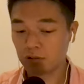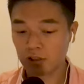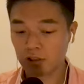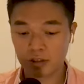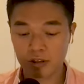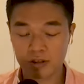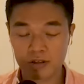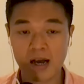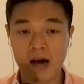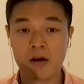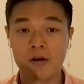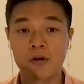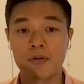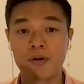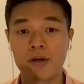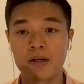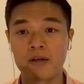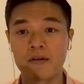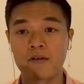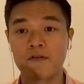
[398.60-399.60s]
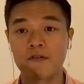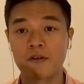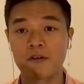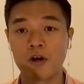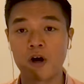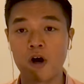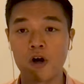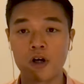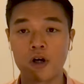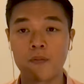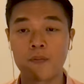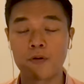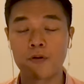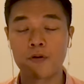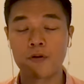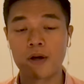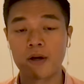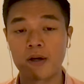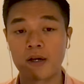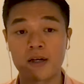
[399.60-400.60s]
just download it from the
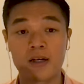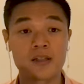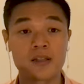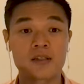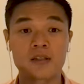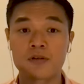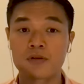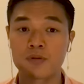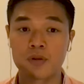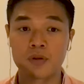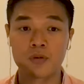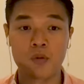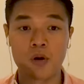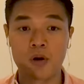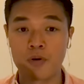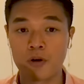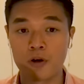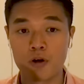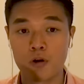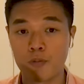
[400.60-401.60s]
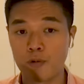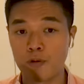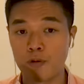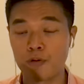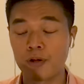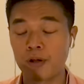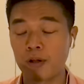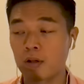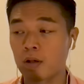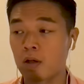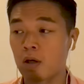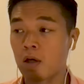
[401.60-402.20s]
audiobook and then listen to it while you're commuting.